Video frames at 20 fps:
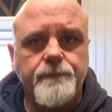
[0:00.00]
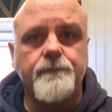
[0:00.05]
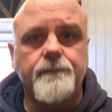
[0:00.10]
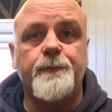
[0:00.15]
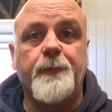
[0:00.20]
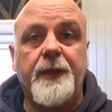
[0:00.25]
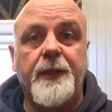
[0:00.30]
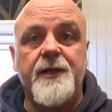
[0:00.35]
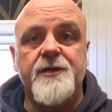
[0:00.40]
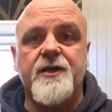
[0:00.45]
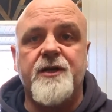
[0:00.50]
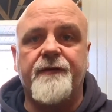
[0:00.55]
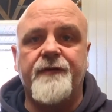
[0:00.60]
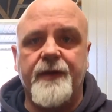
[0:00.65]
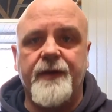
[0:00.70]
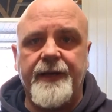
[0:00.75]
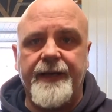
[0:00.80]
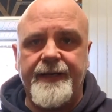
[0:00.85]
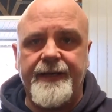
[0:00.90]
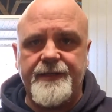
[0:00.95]
Because over
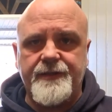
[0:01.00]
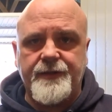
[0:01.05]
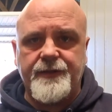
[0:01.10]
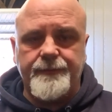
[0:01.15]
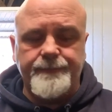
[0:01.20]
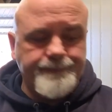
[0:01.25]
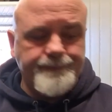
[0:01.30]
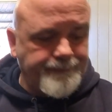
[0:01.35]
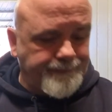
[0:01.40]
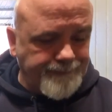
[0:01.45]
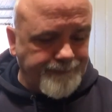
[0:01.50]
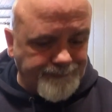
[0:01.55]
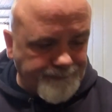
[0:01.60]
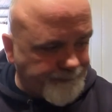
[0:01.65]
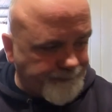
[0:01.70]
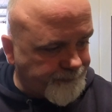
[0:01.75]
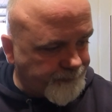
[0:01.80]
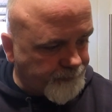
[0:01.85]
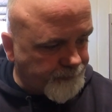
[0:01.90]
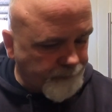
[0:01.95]
the next
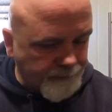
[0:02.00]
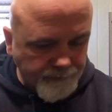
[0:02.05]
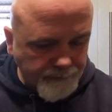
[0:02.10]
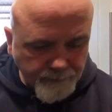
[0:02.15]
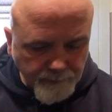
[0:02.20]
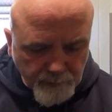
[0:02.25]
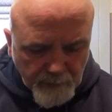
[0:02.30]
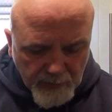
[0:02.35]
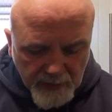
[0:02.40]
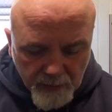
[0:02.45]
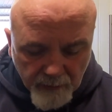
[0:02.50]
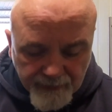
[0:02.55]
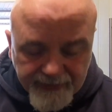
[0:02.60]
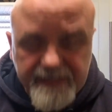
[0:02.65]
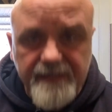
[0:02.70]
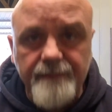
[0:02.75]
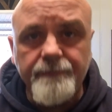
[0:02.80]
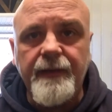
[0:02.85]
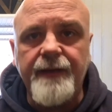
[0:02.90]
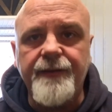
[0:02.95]
weeks
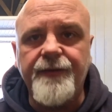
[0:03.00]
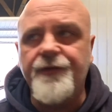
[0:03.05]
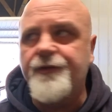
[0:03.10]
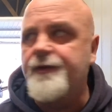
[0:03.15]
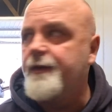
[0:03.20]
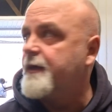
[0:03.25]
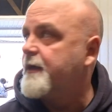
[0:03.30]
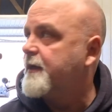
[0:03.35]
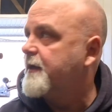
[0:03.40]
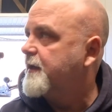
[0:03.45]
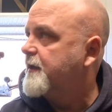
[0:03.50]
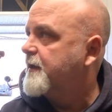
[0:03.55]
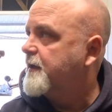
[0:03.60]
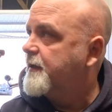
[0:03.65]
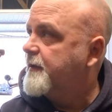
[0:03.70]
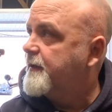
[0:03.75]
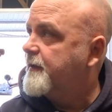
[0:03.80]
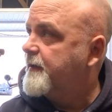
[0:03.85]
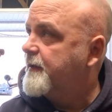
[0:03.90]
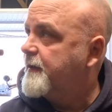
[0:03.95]
and months,
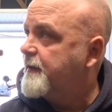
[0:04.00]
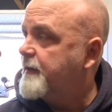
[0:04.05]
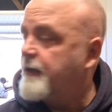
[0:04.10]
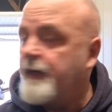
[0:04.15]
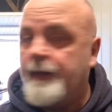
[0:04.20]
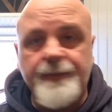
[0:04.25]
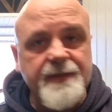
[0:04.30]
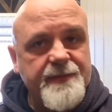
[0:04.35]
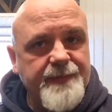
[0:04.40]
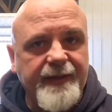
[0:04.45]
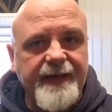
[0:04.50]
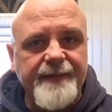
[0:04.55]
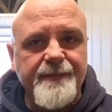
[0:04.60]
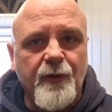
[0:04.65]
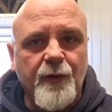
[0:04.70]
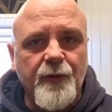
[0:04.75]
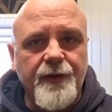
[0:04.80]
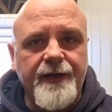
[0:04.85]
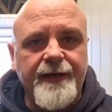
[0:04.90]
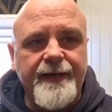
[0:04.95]
I'll be spending
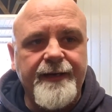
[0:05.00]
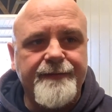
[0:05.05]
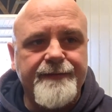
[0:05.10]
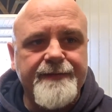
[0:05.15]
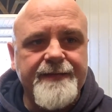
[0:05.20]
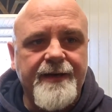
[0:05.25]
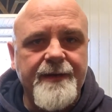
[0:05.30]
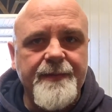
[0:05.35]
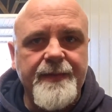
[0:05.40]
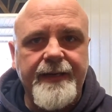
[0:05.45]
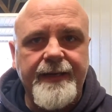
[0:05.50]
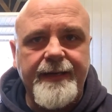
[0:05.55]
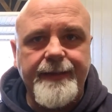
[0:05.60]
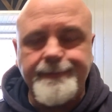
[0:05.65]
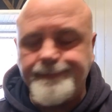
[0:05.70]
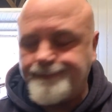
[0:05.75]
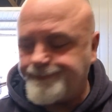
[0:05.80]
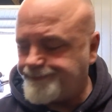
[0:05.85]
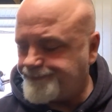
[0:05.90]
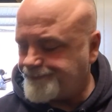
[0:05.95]
more than enough time in here.
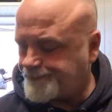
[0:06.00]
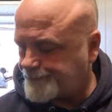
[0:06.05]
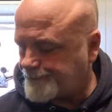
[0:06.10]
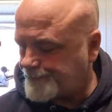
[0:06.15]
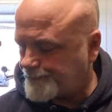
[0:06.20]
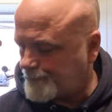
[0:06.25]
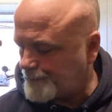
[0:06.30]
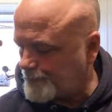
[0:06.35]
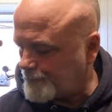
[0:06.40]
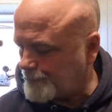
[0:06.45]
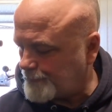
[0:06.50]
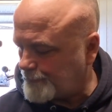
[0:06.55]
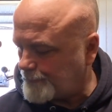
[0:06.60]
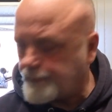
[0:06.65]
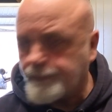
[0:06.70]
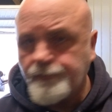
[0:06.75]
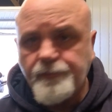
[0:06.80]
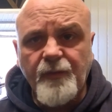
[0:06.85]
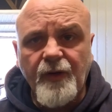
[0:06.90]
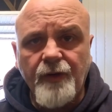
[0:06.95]

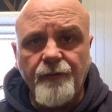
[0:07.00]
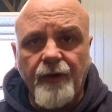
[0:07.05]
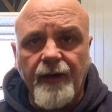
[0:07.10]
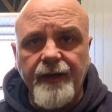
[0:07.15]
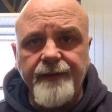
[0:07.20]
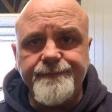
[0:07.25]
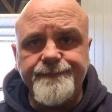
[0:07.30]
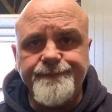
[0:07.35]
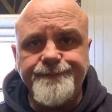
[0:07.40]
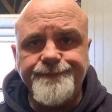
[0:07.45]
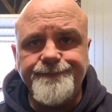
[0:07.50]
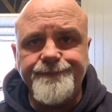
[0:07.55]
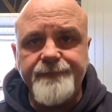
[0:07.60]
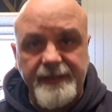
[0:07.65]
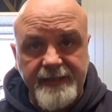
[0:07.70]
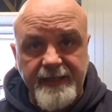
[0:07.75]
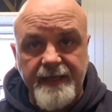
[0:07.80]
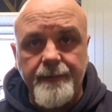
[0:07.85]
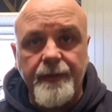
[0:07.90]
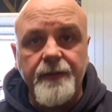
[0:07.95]
Right, let's
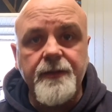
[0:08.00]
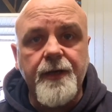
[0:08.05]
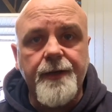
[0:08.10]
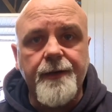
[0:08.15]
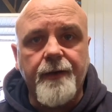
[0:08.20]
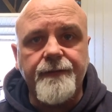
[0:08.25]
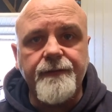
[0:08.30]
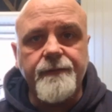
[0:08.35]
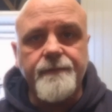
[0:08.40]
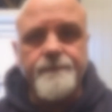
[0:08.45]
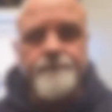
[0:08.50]
get the mudguard off.